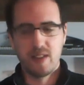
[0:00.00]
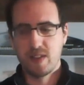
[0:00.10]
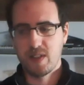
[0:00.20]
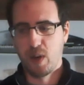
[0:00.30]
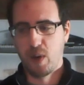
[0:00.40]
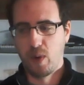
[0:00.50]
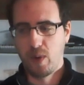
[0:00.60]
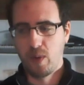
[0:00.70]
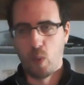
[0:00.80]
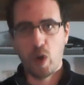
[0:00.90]
So
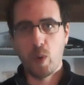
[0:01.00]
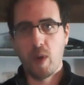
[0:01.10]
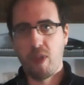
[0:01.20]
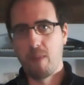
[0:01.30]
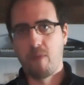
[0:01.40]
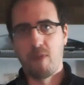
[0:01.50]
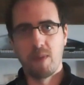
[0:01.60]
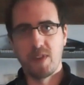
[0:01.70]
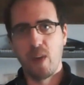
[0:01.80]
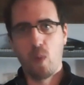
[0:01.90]
work with them from
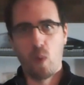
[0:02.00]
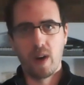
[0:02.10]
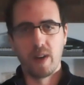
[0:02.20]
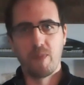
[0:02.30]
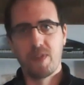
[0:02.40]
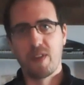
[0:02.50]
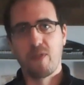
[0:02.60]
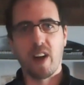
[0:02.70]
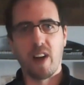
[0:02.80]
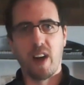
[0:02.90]
day one to
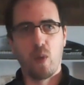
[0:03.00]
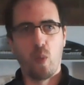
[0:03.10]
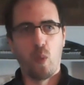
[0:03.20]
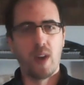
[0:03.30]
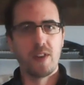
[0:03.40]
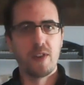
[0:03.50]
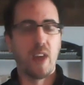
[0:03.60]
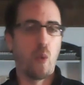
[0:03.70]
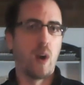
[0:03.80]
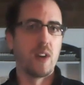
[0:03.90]
figure out what do they
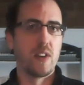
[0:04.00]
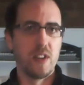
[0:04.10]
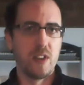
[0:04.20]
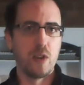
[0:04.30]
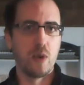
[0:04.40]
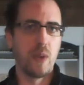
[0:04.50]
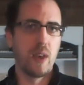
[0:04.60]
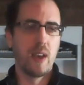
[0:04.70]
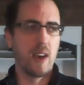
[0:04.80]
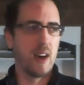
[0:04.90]
want to do
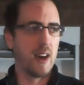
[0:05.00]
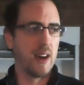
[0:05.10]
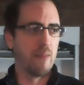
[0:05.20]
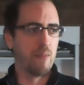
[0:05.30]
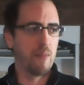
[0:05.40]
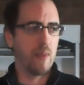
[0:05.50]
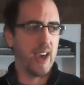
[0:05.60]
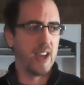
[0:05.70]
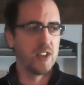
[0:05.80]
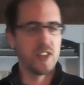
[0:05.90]
um,
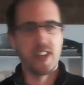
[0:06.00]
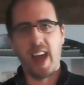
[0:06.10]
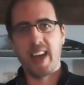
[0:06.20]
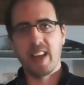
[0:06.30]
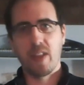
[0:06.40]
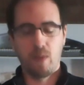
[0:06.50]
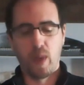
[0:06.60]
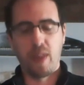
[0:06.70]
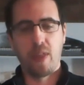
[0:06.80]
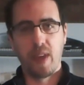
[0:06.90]
and just hack
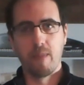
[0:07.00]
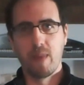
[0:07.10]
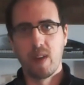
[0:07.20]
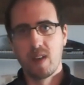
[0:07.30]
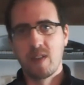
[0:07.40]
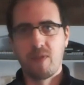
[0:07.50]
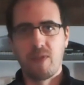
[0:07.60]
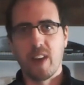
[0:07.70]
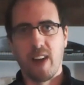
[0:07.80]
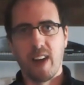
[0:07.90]
with them to
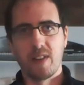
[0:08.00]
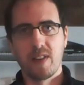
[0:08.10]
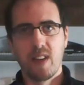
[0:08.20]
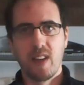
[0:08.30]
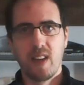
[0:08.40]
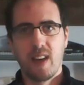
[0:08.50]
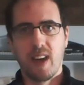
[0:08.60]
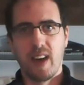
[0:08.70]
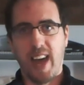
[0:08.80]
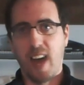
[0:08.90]
figure out
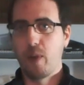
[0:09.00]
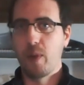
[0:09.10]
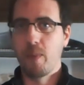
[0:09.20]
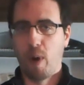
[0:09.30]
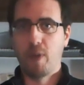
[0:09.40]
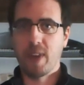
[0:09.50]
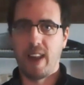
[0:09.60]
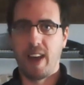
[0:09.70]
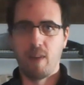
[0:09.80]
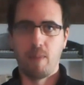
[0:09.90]
uh, how you both can
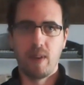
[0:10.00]
help